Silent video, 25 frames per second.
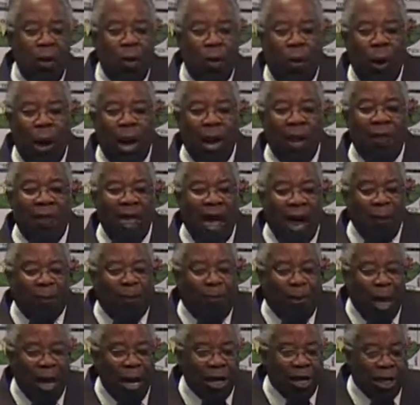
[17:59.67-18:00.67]
when
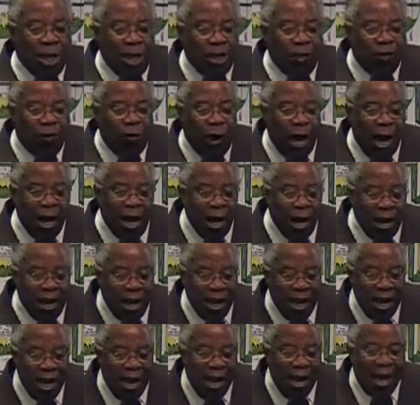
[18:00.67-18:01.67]
that place is
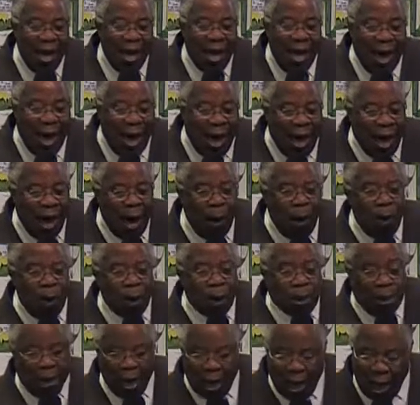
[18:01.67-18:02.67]
ready, yes. I
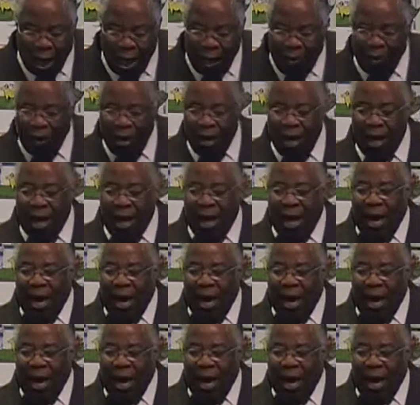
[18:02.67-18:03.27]
will come